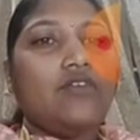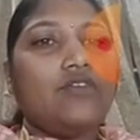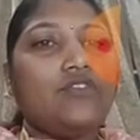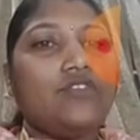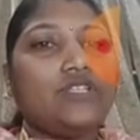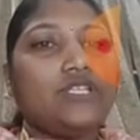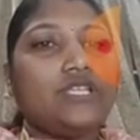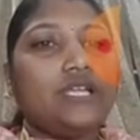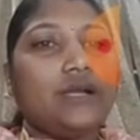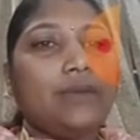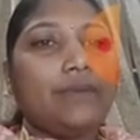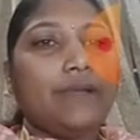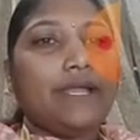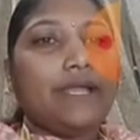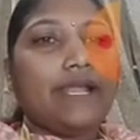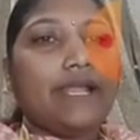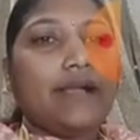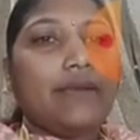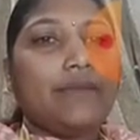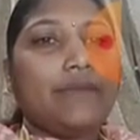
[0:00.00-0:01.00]
with the
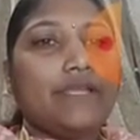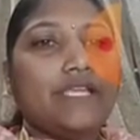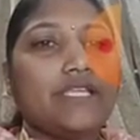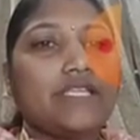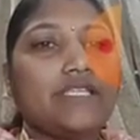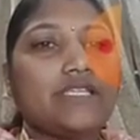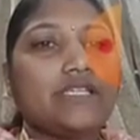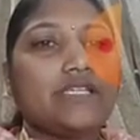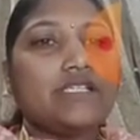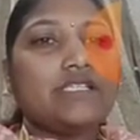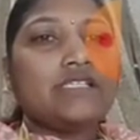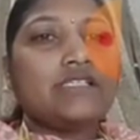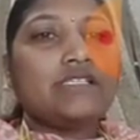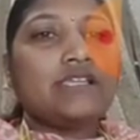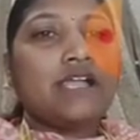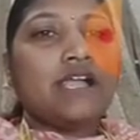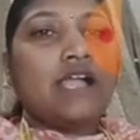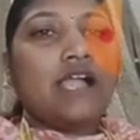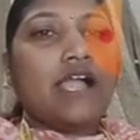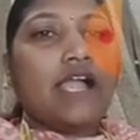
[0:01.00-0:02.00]
parameters,
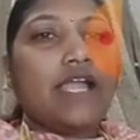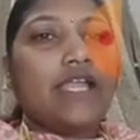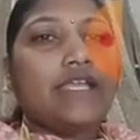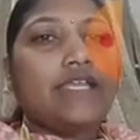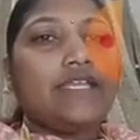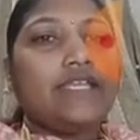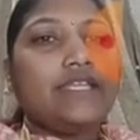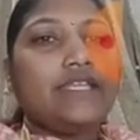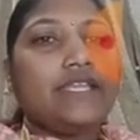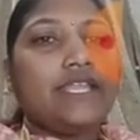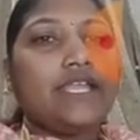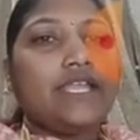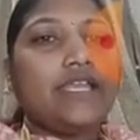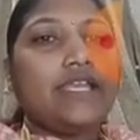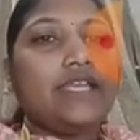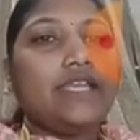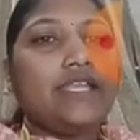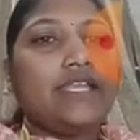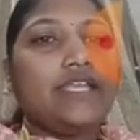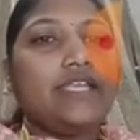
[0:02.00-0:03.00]
and
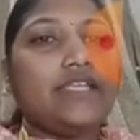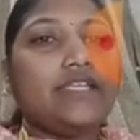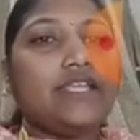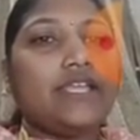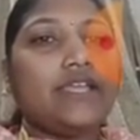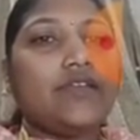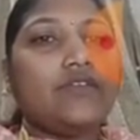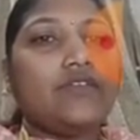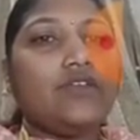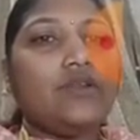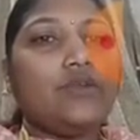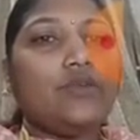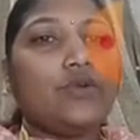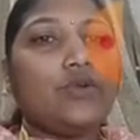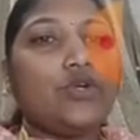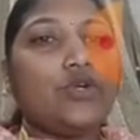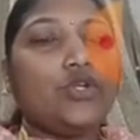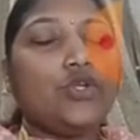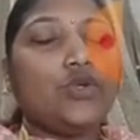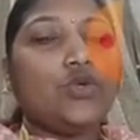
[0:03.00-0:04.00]
then they will
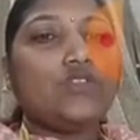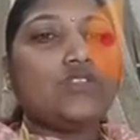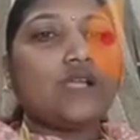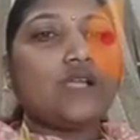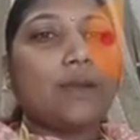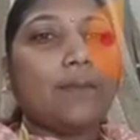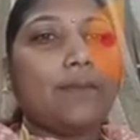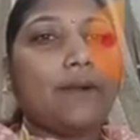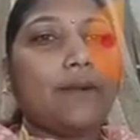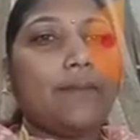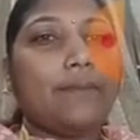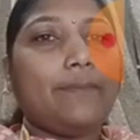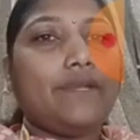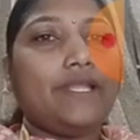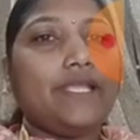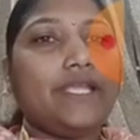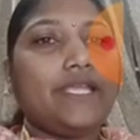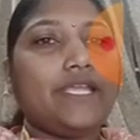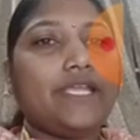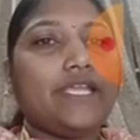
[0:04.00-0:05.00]
produce a
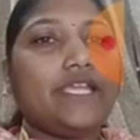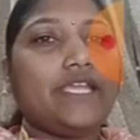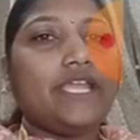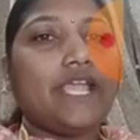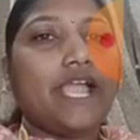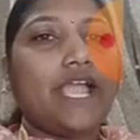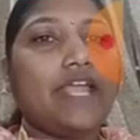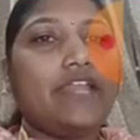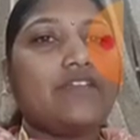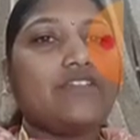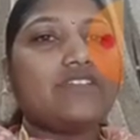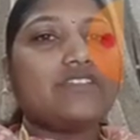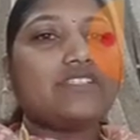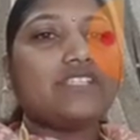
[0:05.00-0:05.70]
public key and